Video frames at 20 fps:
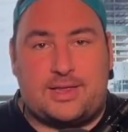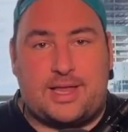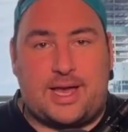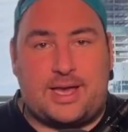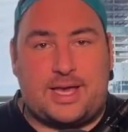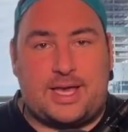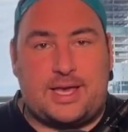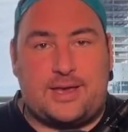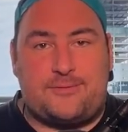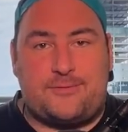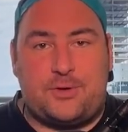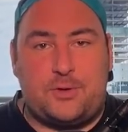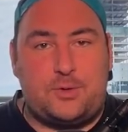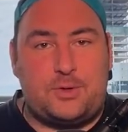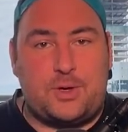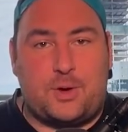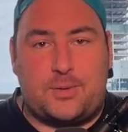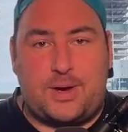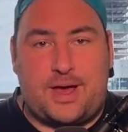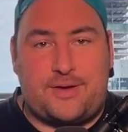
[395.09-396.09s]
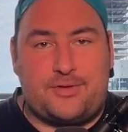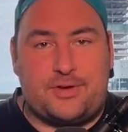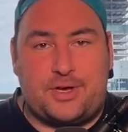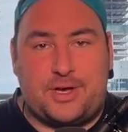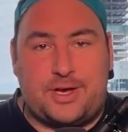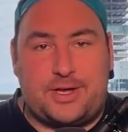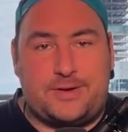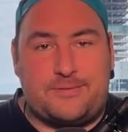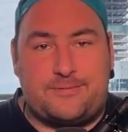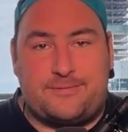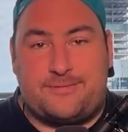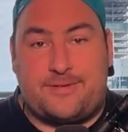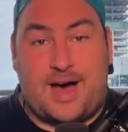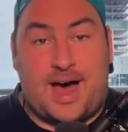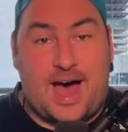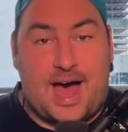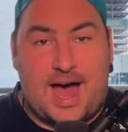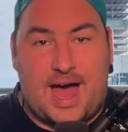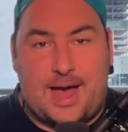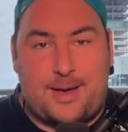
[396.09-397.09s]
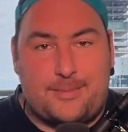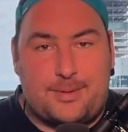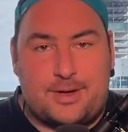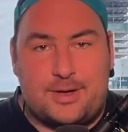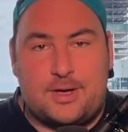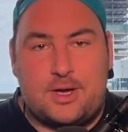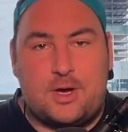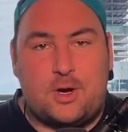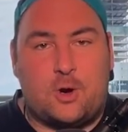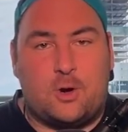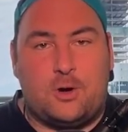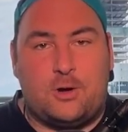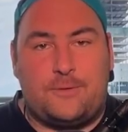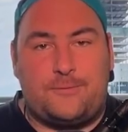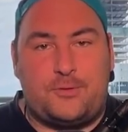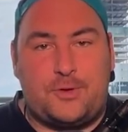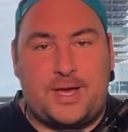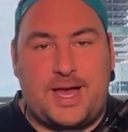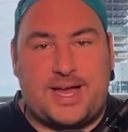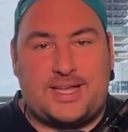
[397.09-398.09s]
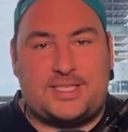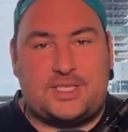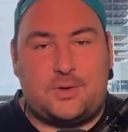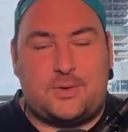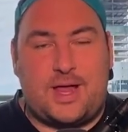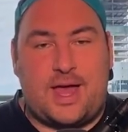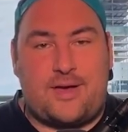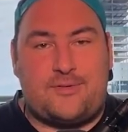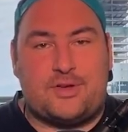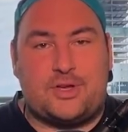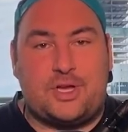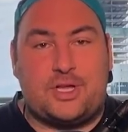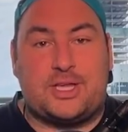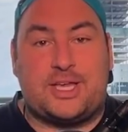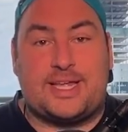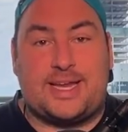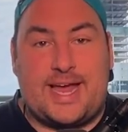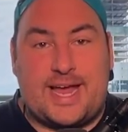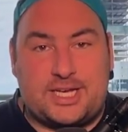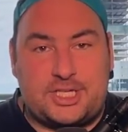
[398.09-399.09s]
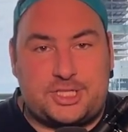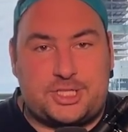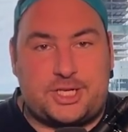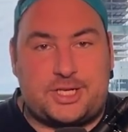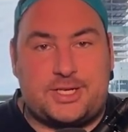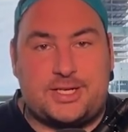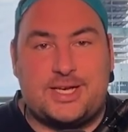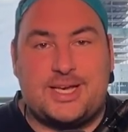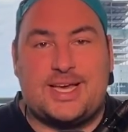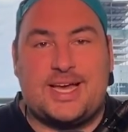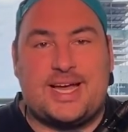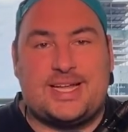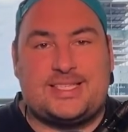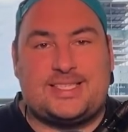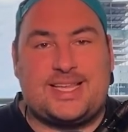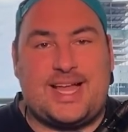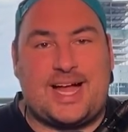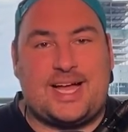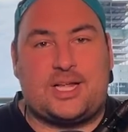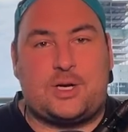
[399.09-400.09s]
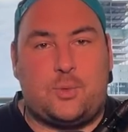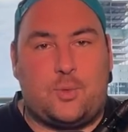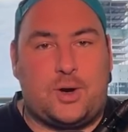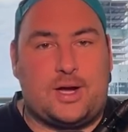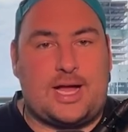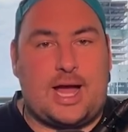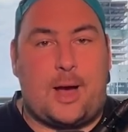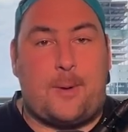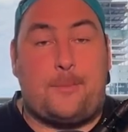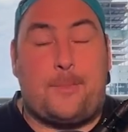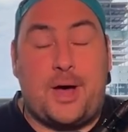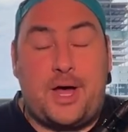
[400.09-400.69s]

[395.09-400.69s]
Like, if you don't have a good vibe, or if you guys don't have a good connection, it's not going to work out.